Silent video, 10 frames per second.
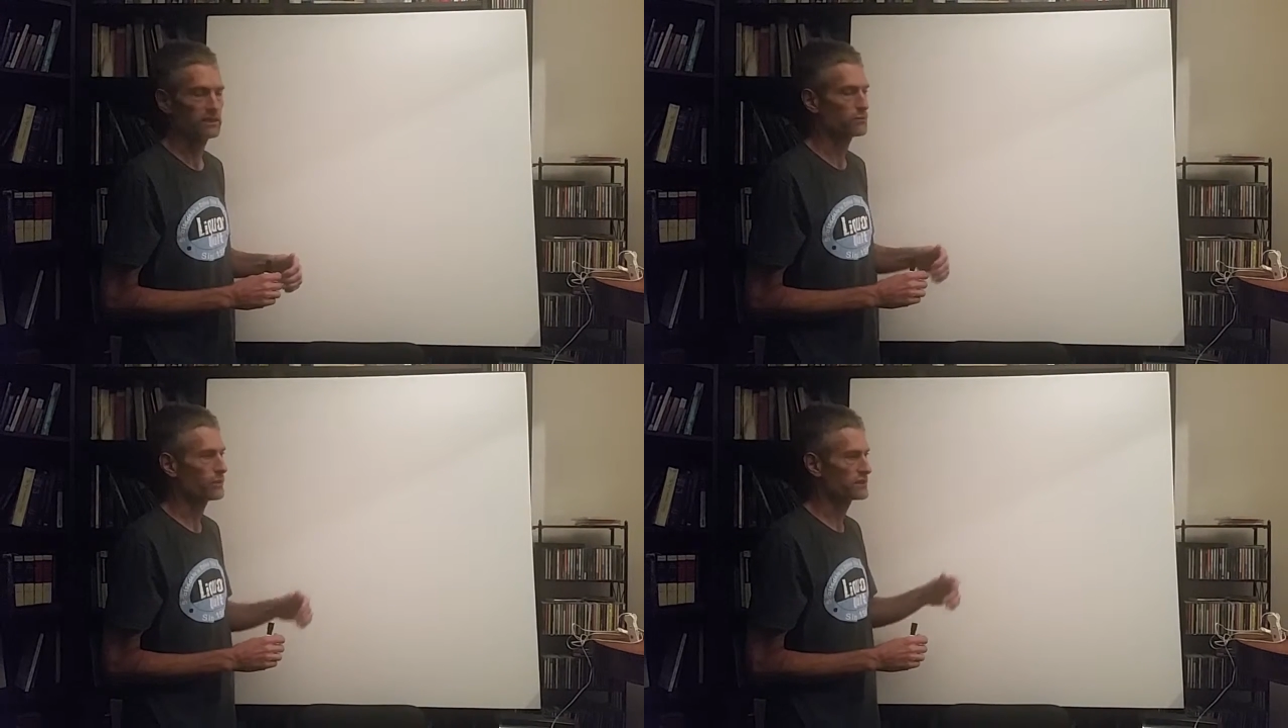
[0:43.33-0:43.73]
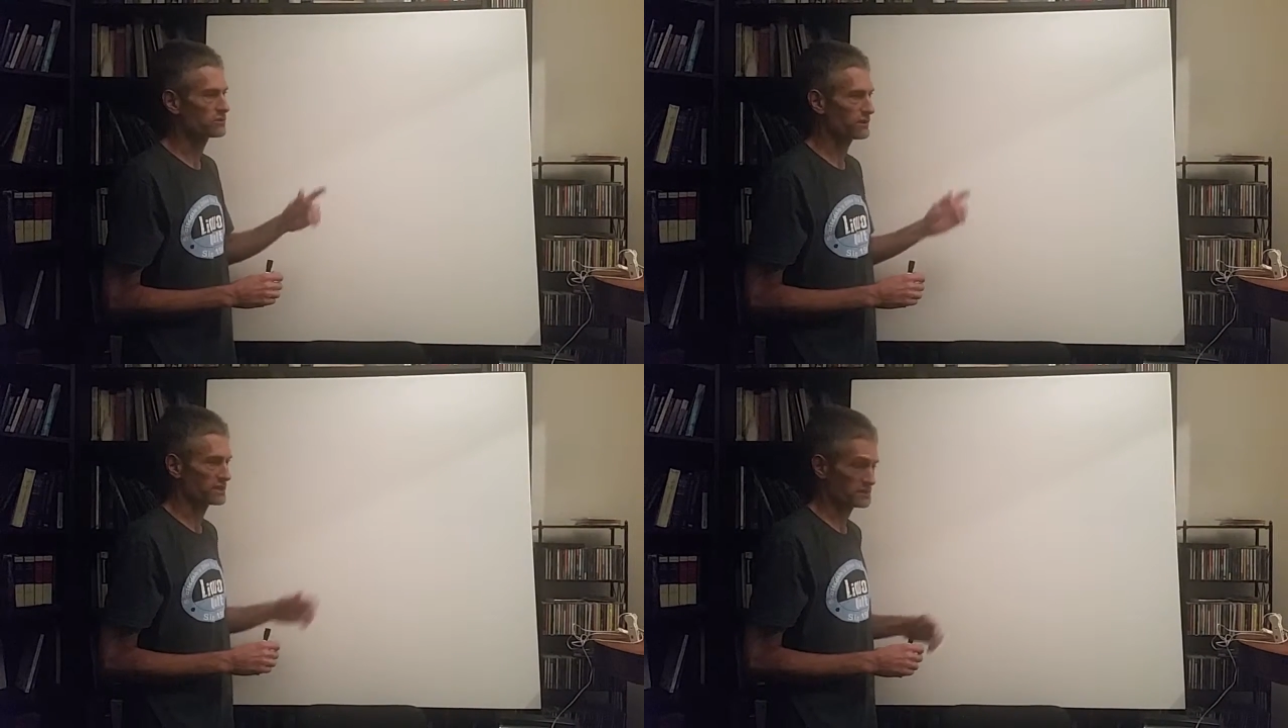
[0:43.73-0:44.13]
in one
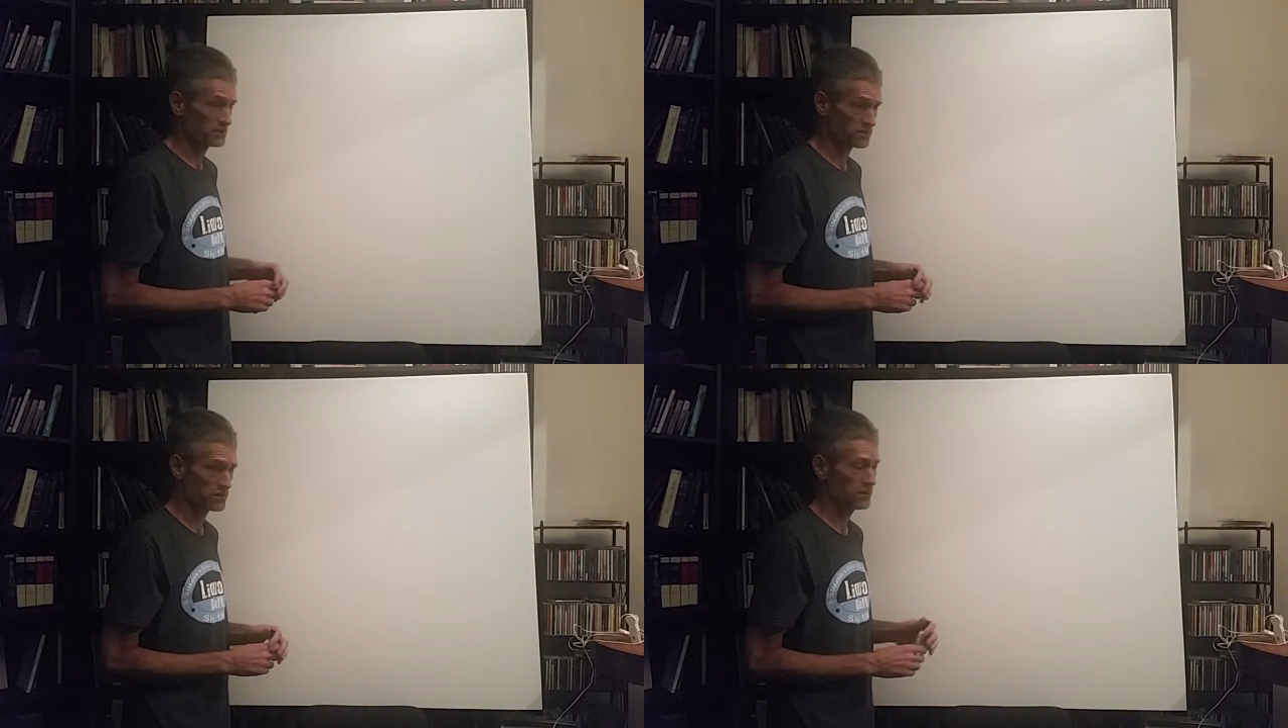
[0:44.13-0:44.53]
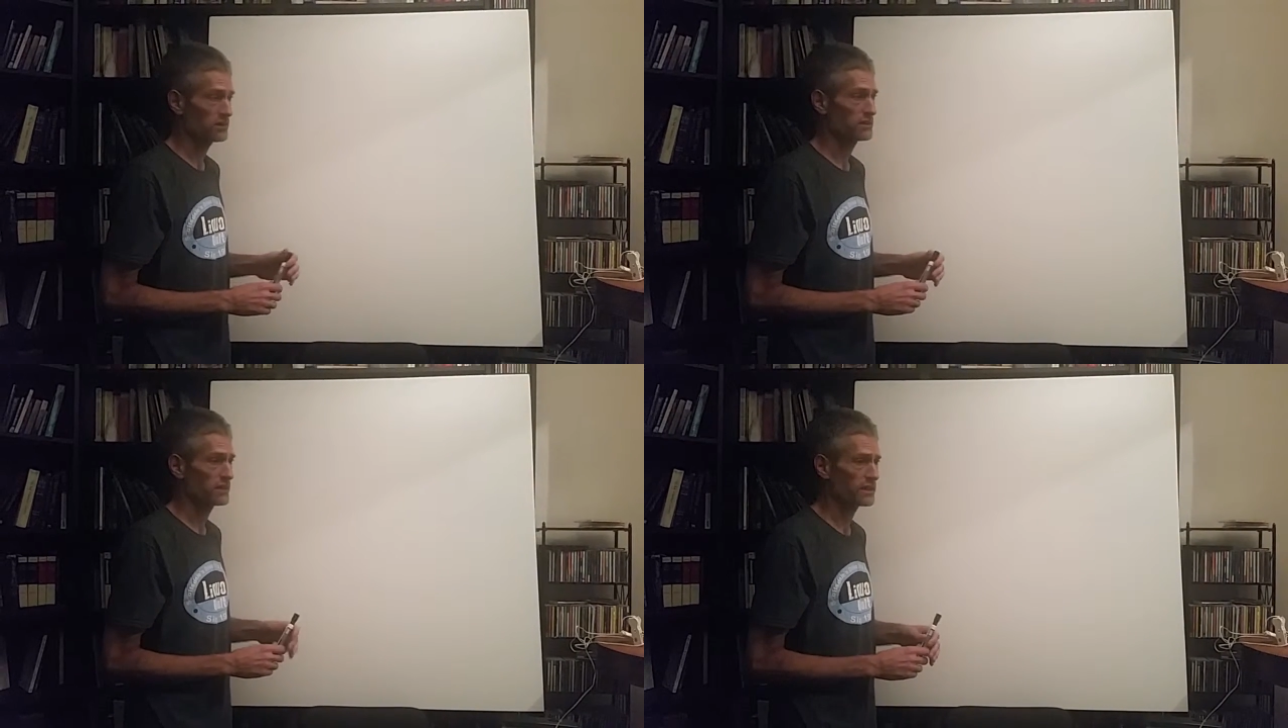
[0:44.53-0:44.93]
direction or
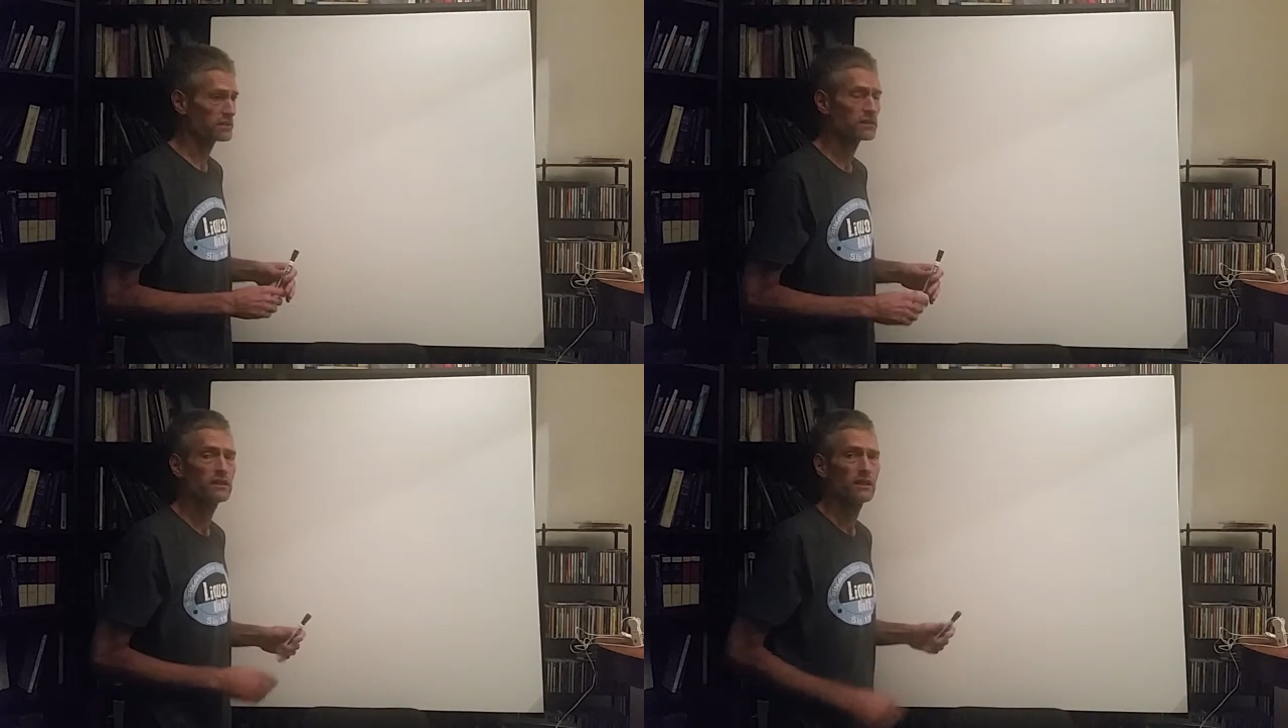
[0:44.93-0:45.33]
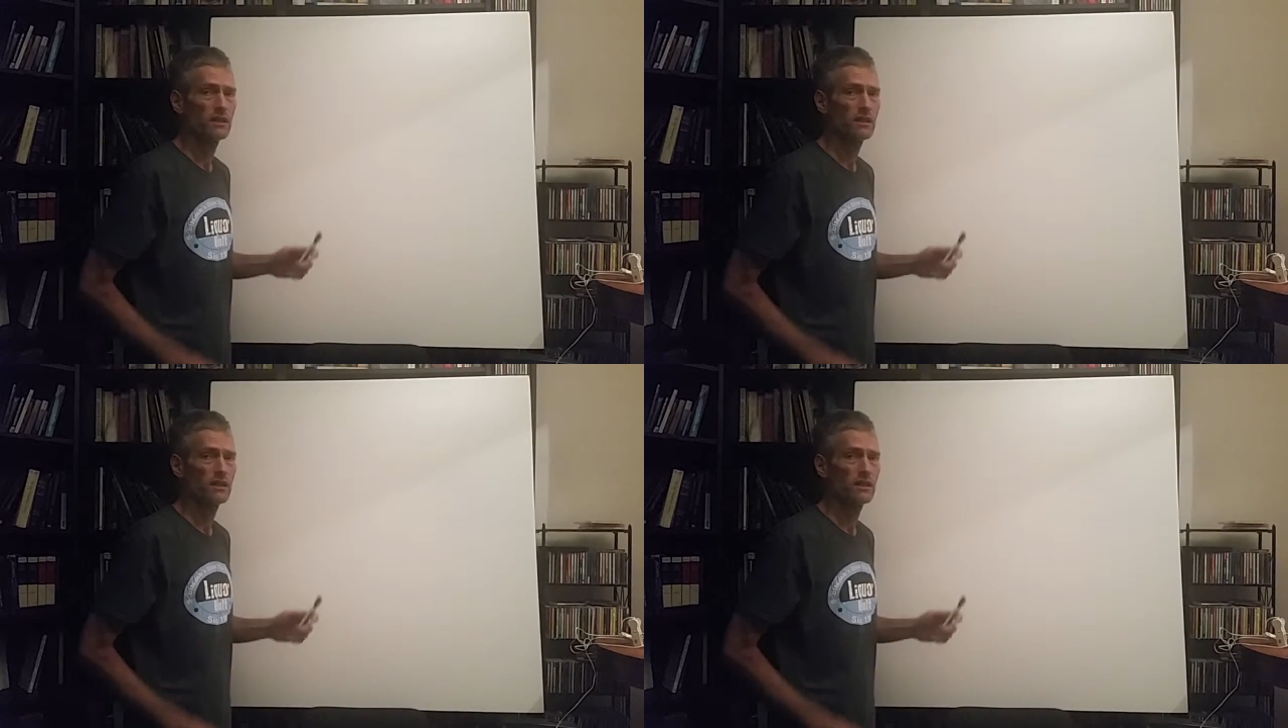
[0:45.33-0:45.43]
the other,